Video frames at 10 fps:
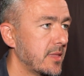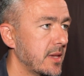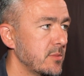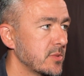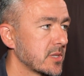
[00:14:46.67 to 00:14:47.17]

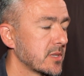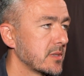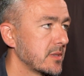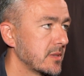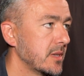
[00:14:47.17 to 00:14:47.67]
he was
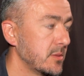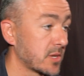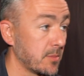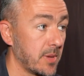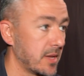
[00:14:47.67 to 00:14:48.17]

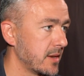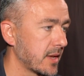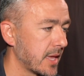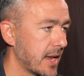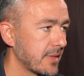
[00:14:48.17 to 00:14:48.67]
comparing
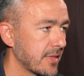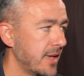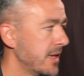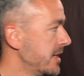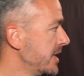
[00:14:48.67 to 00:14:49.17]
it correctly.